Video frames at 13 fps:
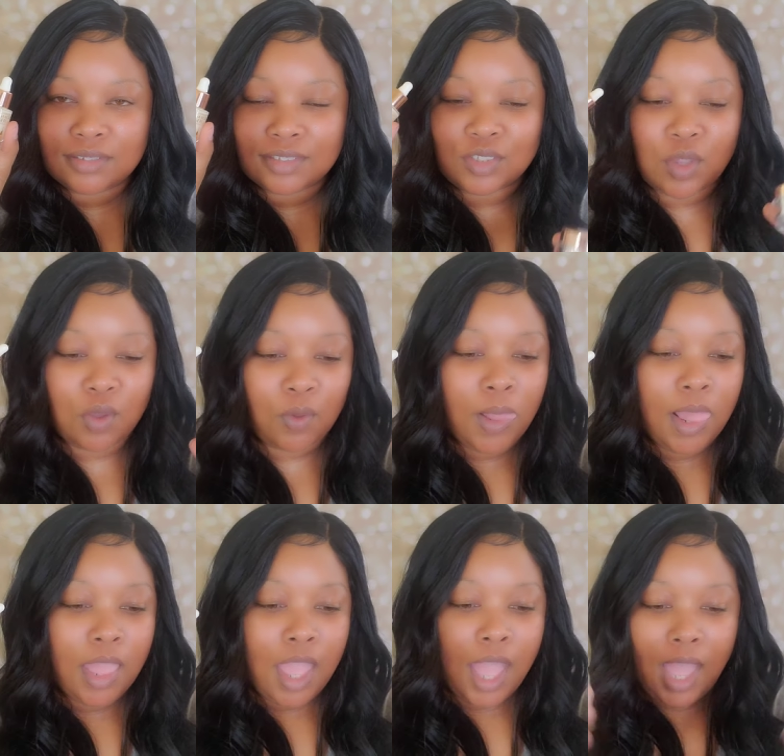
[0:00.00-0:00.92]
So
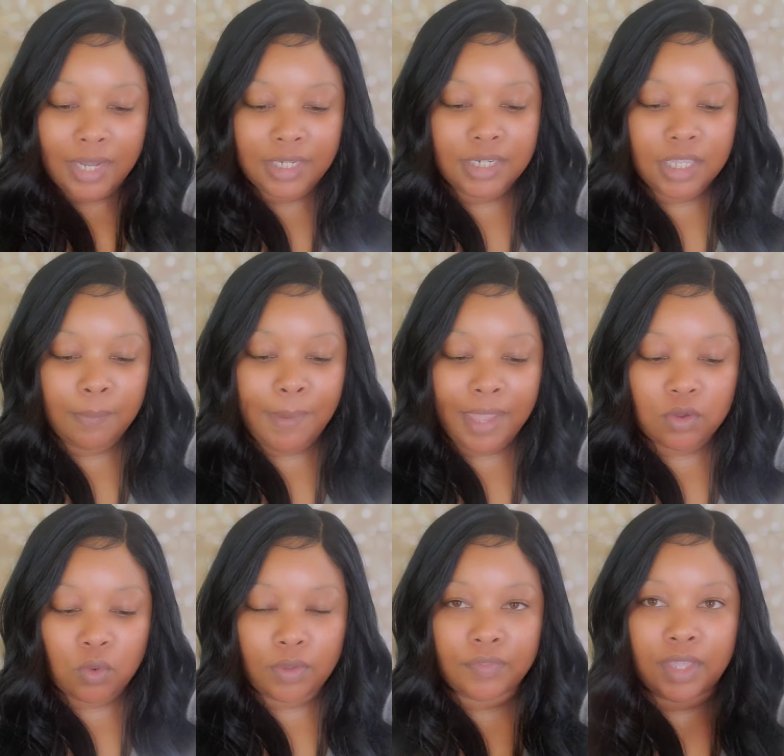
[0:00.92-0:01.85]
I need to get
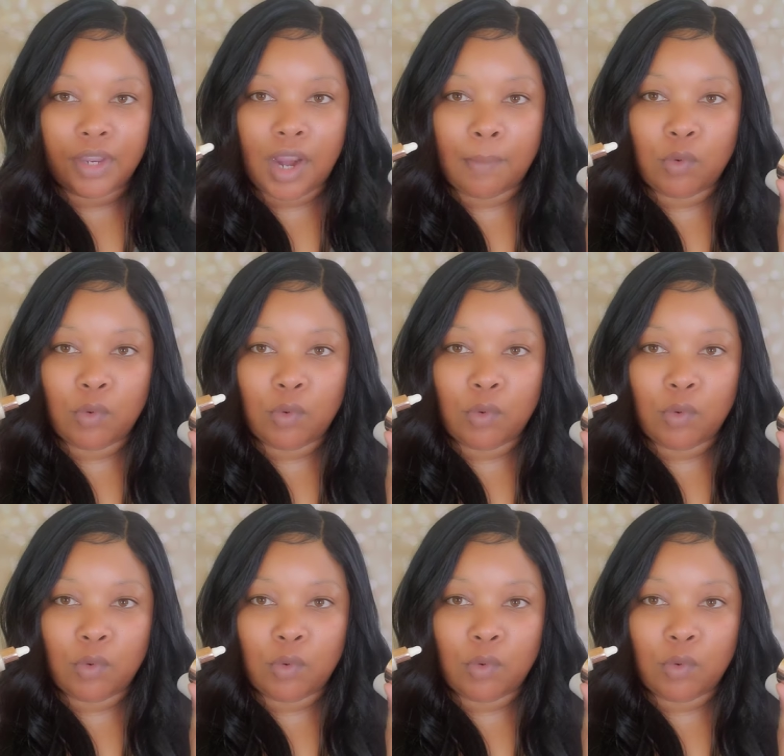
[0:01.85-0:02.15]
back on there.